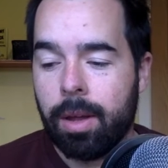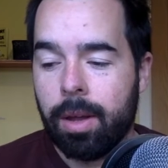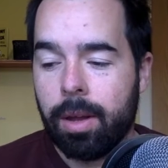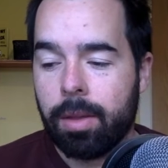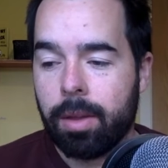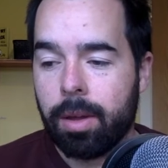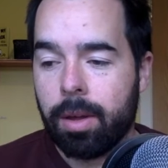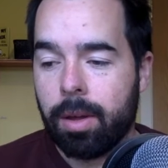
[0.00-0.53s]

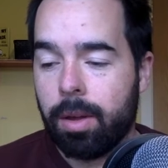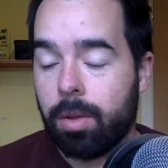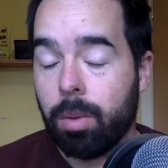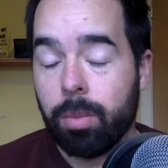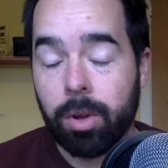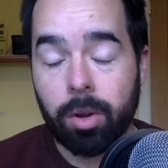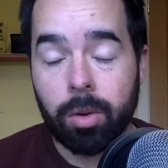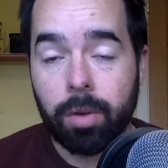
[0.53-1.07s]
It's
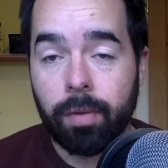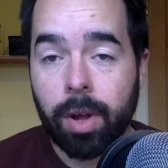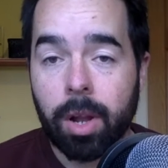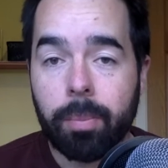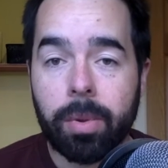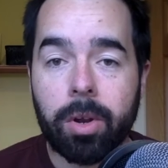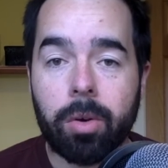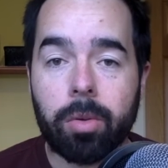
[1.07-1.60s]
something you
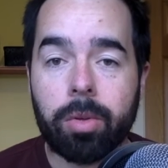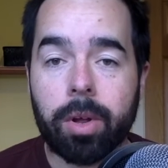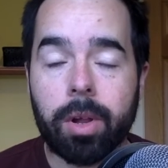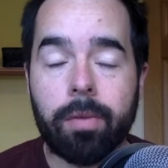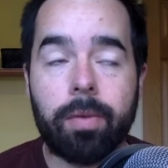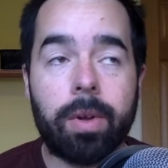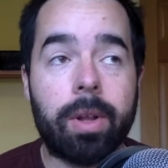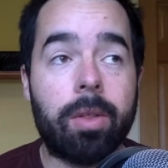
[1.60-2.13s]
develop in
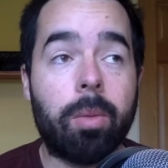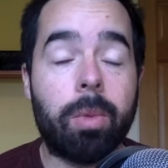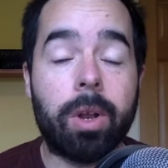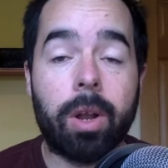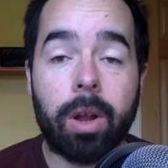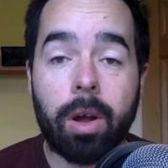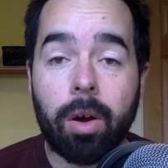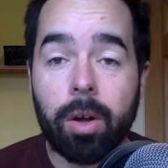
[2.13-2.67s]
yourself. It's
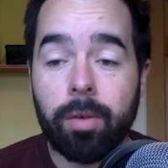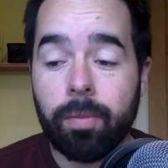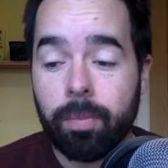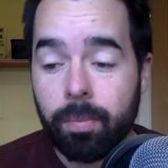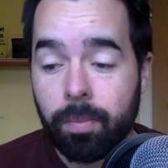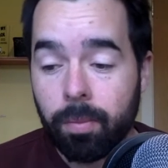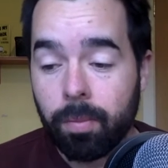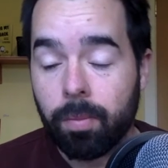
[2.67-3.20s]
something that I
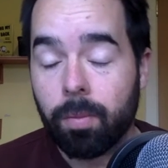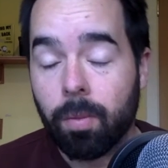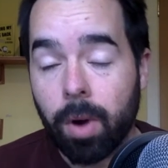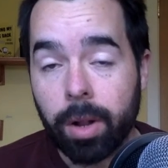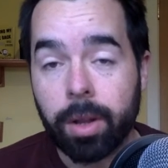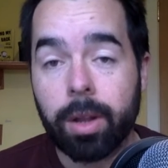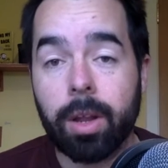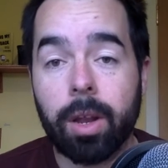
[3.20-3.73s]

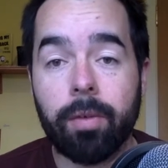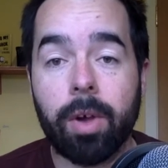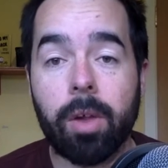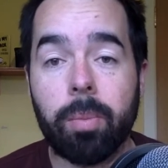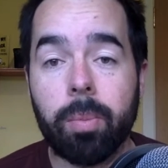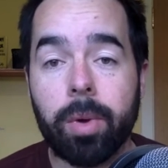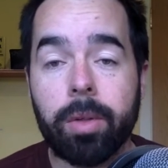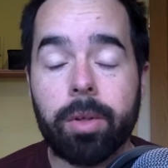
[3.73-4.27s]
wanted to
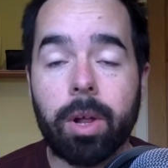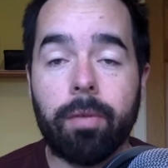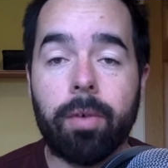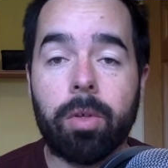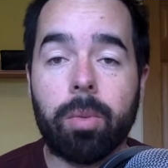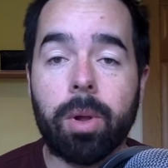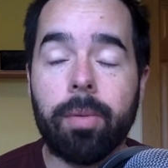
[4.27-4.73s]
develop myself as